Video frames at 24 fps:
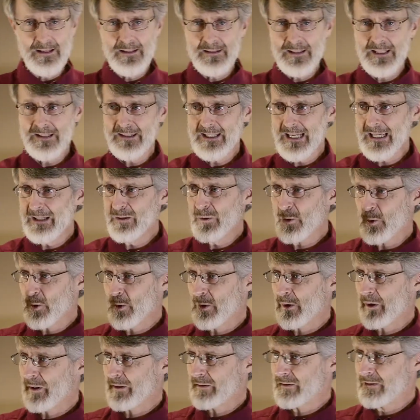The ten
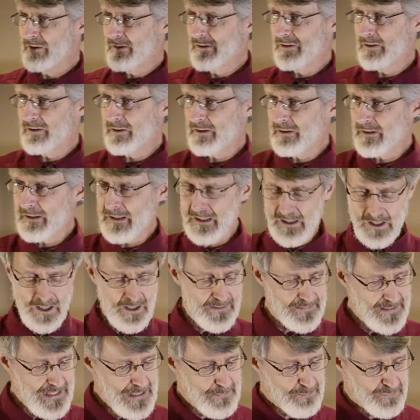horns
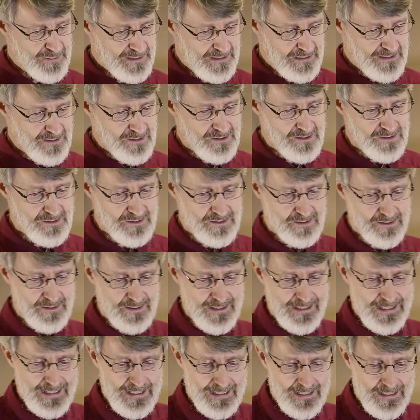on that beast,
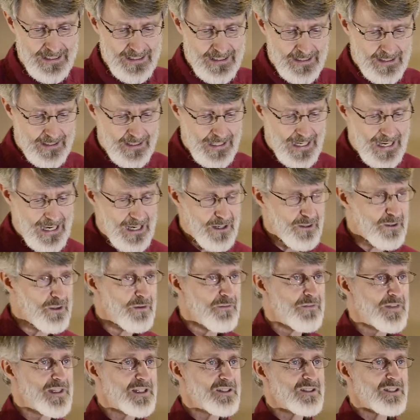out
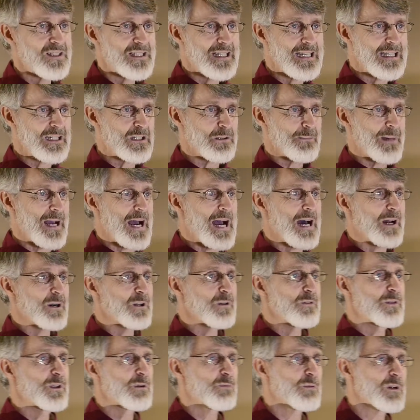of this kingdom, out
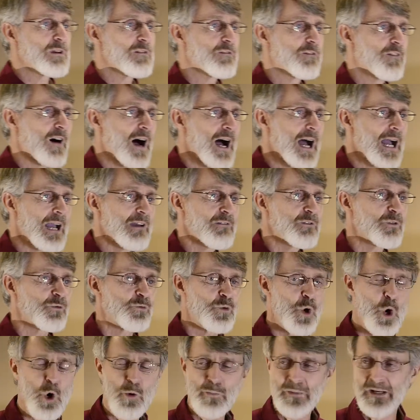of the revived
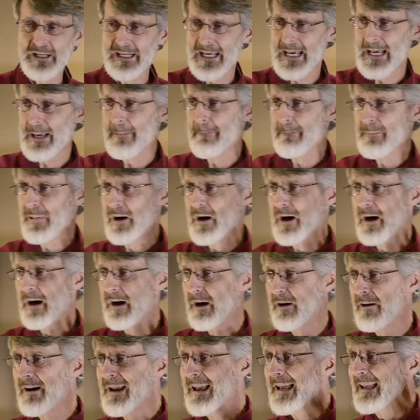Roman
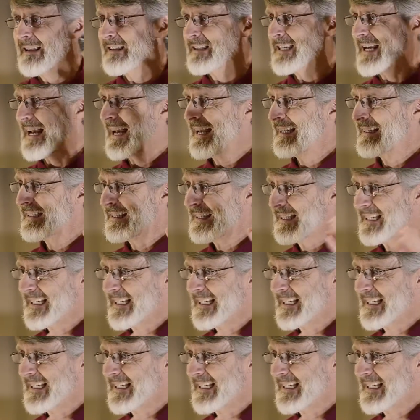Empire, ten